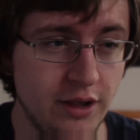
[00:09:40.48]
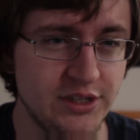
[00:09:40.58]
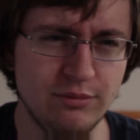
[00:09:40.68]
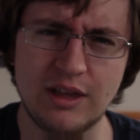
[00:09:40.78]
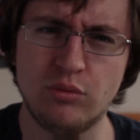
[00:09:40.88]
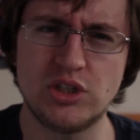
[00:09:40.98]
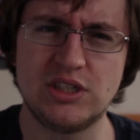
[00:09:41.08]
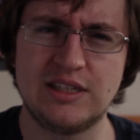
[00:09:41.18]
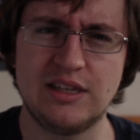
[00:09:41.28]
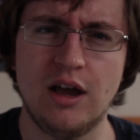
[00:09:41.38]
Something which
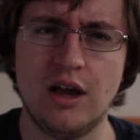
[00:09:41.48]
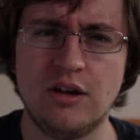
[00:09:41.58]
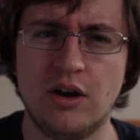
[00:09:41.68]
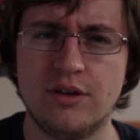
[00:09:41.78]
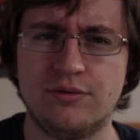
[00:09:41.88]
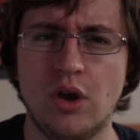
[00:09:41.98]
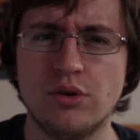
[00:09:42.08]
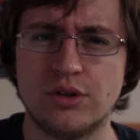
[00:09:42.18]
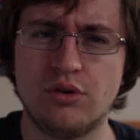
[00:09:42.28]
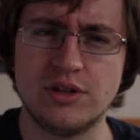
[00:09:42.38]
kind of
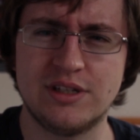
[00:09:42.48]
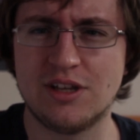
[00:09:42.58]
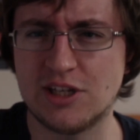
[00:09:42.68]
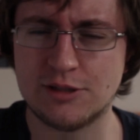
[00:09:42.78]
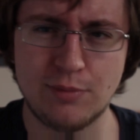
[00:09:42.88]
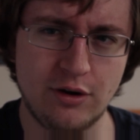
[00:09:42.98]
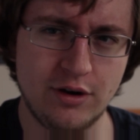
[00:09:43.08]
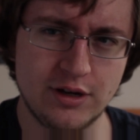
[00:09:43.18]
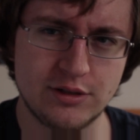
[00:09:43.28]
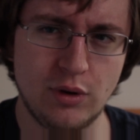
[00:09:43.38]
goes across into
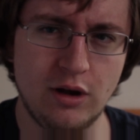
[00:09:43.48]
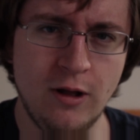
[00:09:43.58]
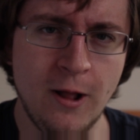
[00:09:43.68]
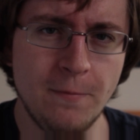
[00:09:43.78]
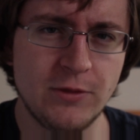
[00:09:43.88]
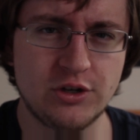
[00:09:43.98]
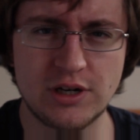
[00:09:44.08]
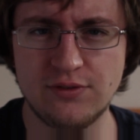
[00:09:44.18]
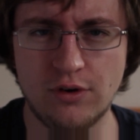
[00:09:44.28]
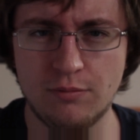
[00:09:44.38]
Suspiria as well. The
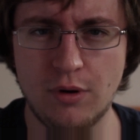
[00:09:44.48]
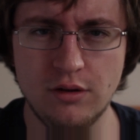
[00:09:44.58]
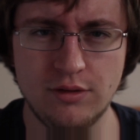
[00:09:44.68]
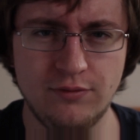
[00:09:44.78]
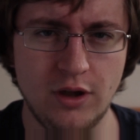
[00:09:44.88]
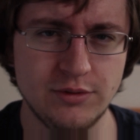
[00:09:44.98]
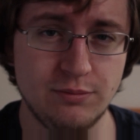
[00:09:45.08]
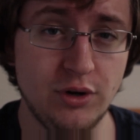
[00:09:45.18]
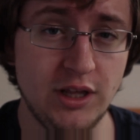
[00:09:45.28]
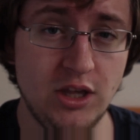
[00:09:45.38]
transfer of both the films are
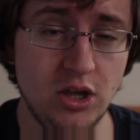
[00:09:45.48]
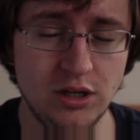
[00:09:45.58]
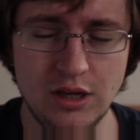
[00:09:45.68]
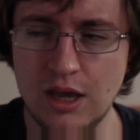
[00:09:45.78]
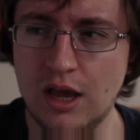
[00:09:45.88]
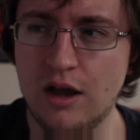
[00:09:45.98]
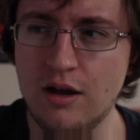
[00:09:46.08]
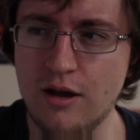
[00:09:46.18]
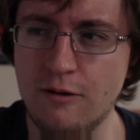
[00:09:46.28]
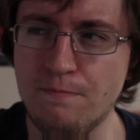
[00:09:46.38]
pretty good.
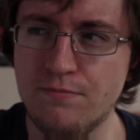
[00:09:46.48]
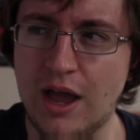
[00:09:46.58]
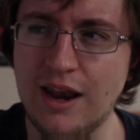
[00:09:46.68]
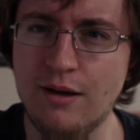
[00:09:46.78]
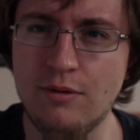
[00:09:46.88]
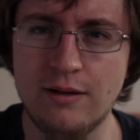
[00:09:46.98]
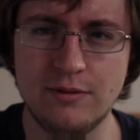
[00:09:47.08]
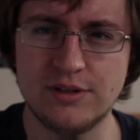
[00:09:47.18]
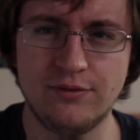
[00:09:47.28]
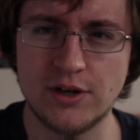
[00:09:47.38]
And it
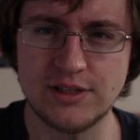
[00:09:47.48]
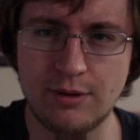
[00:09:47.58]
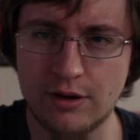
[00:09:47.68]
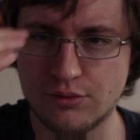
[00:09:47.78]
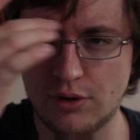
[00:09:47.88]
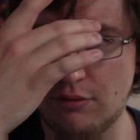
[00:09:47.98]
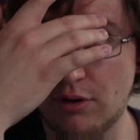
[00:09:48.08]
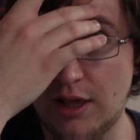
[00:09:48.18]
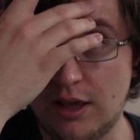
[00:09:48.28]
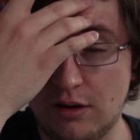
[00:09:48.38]
was the first time I was really,
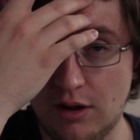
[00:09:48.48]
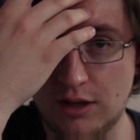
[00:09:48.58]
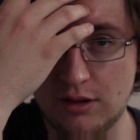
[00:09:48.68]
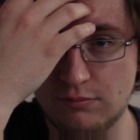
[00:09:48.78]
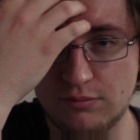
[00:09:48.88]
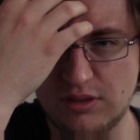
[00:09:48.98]
really like